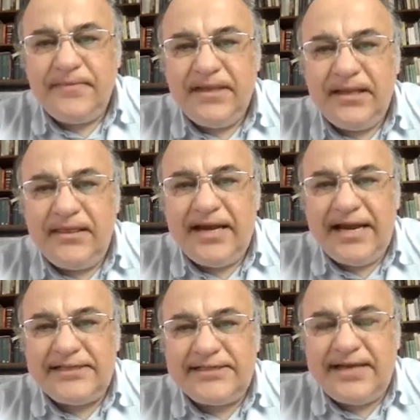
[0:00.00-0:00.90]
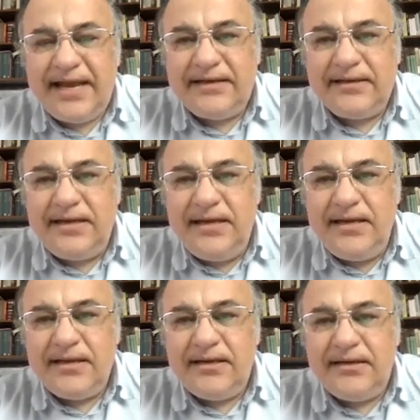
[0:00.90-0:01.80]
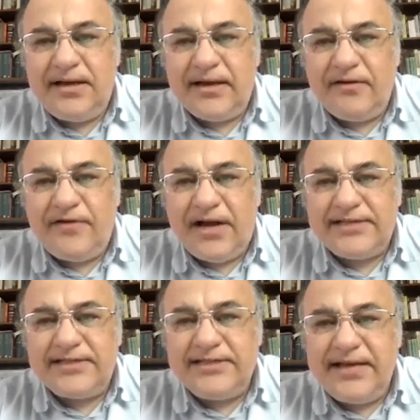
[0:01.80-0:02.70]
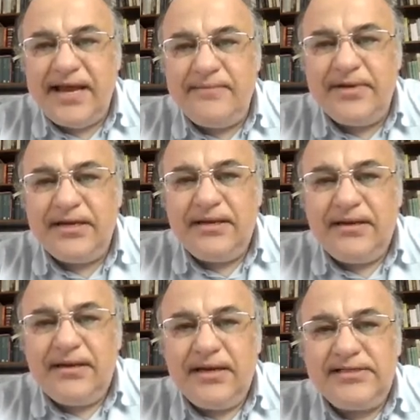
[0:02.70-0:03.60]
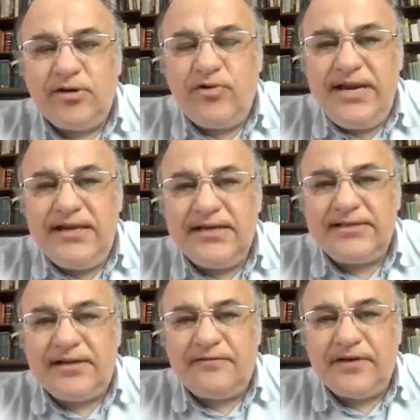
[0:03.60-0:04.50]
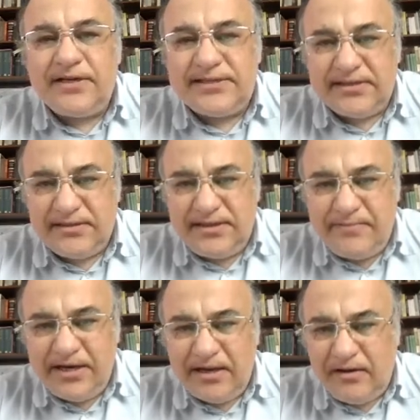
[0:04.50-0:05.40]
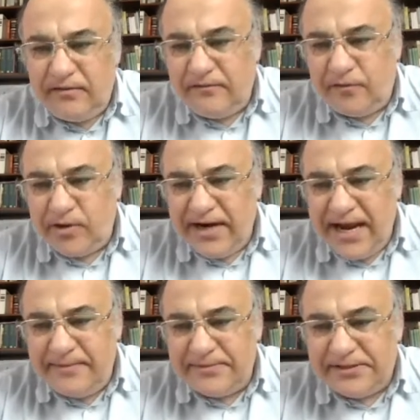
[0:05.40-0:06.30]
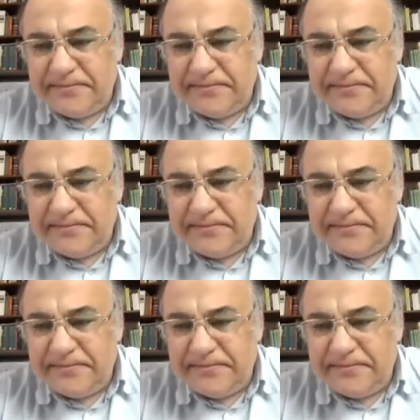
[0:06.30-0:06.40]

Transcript: The S ending in Caiaphas' name is a Greek suffix typical for names.